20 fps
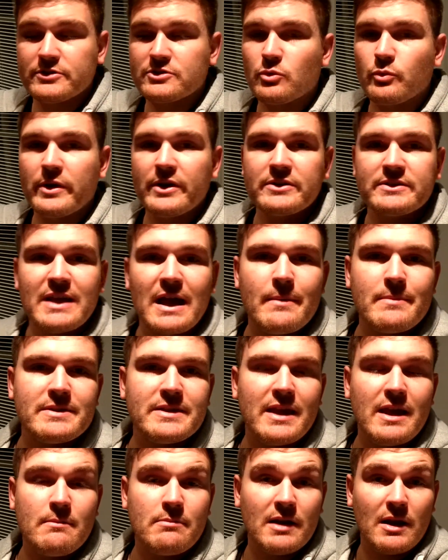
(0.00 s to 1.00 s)
it's a weird time of
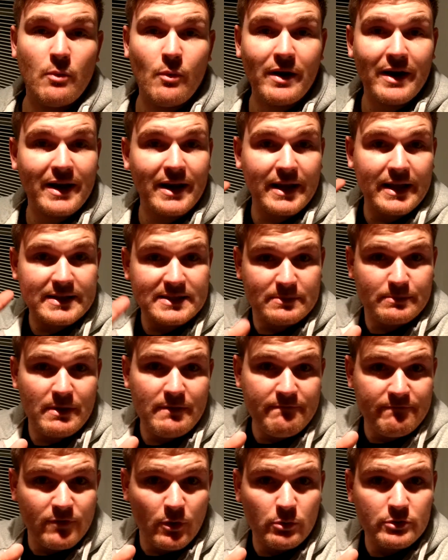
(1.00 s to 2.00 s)
day, but I wanted to get some
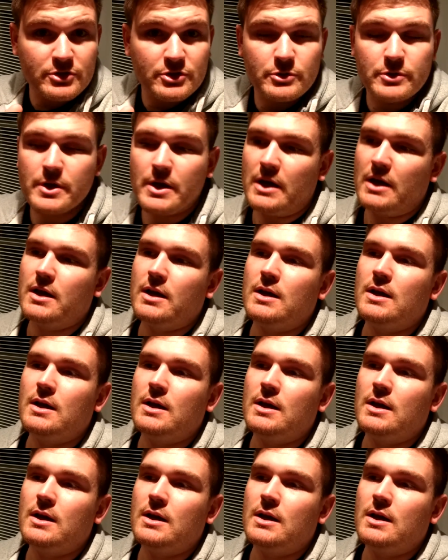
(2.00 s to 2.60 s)
info to you.